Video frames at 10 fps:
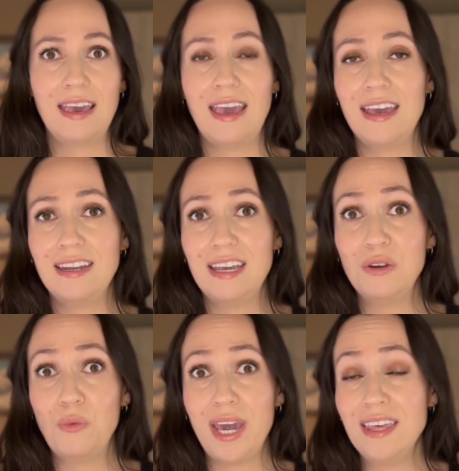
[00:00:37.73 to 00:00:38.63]
And in a
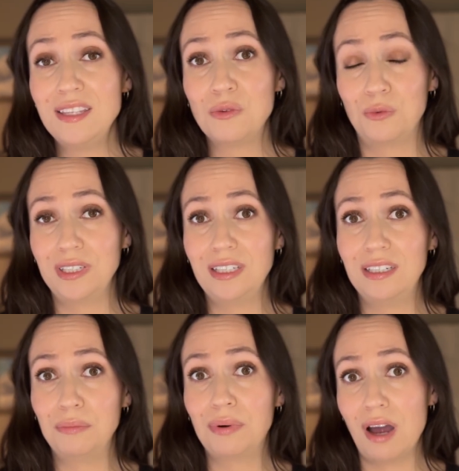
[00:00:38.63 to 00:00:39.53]
way that's a really
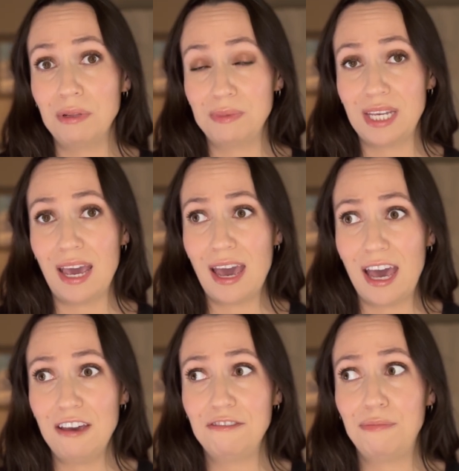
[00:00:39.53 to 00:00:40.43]
good problem to
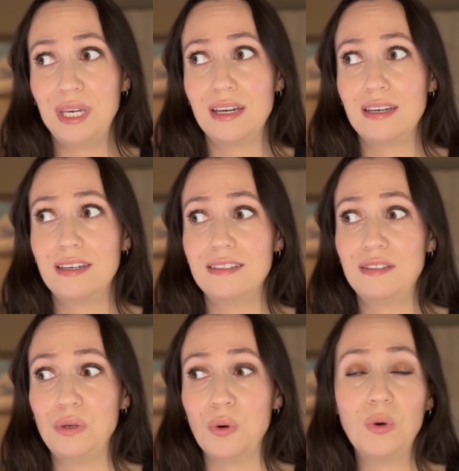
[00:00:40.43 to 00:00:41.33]
have because
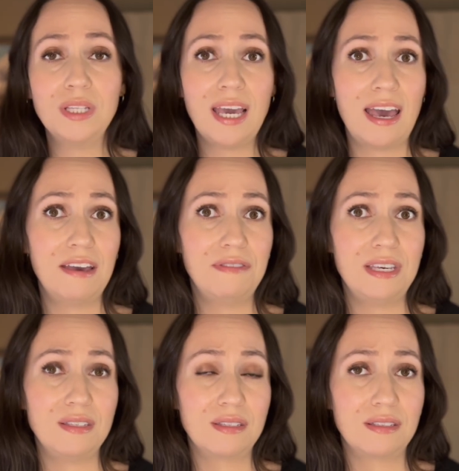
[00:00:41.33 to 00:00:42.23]
you only have
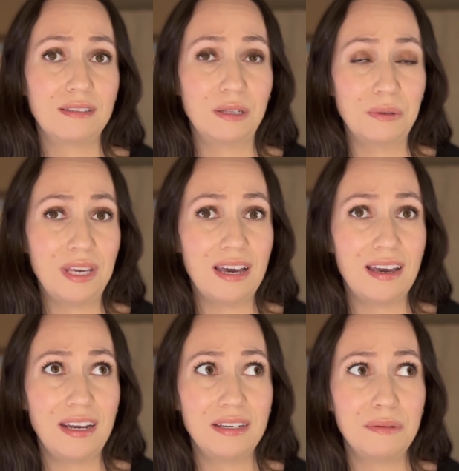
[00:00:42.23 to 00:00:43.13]
these clothing
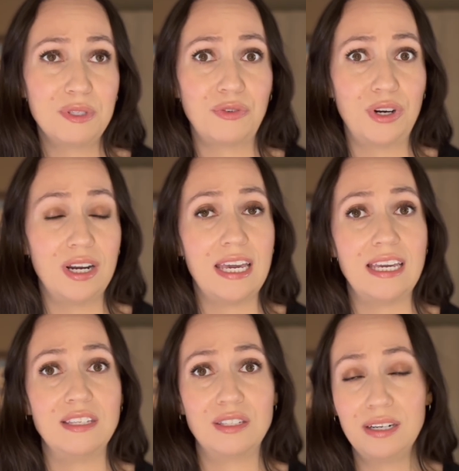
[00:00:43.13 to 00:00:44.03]
items for
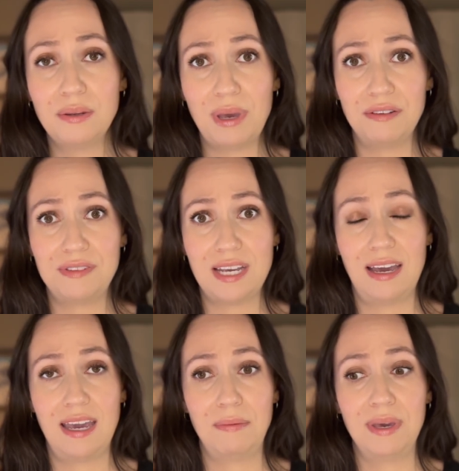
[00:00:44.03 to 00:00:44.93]
a certain amount of
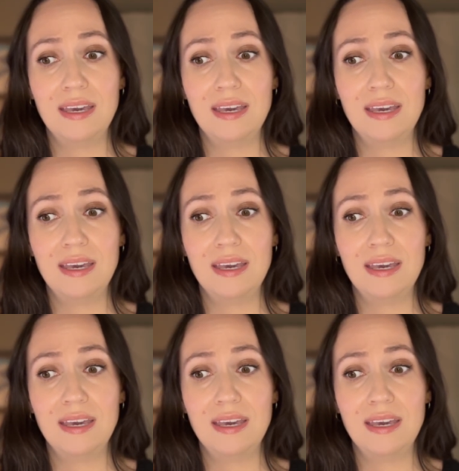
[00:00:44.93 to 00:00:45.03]
time.